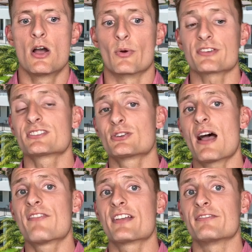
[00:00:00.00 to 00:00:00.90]
We also do
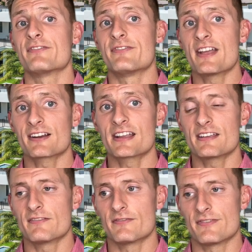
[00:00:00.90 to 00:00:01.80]
have a
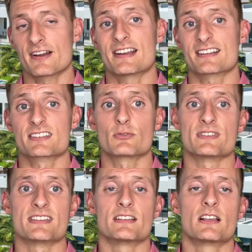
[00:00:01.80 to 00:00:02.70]
very
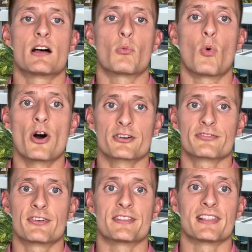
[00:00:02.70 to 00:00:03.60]
exquisite
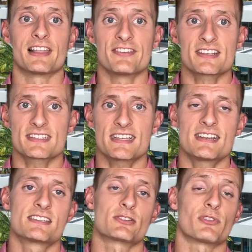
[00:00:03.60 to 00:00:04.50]
waterfront living
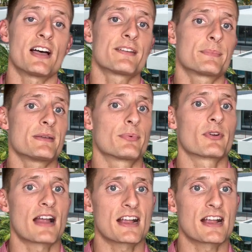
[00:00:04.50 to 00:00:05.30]
scene. So a lot of people are